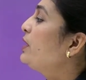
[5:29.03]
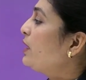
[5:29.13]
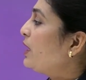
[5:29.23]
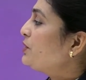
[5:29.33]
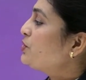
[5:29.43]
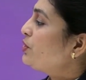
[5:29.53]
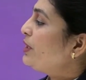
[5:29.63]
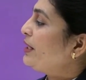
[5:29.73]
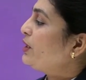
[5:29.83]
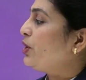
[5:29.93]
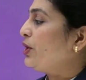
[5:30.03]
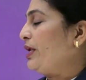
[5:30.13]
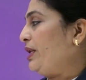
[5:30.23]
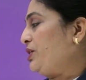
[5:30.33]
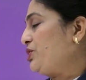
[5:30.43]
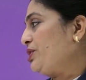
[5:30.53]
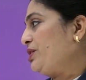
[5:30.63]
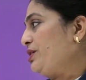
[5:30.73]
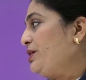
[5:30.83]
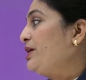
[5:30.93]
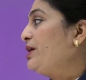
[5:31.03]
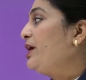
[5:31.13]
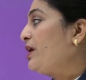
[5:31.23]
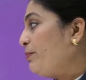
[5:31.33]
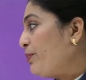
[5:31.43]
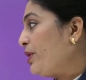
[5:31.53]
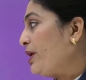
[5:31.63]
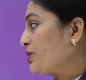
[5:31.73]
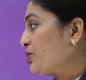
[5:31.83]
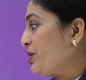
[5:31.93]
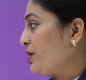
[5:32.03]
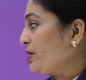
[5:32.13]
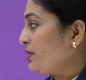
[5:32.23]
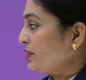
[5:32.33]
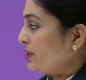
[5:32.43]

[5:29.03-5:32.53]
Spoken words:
control and coordination, reproduction,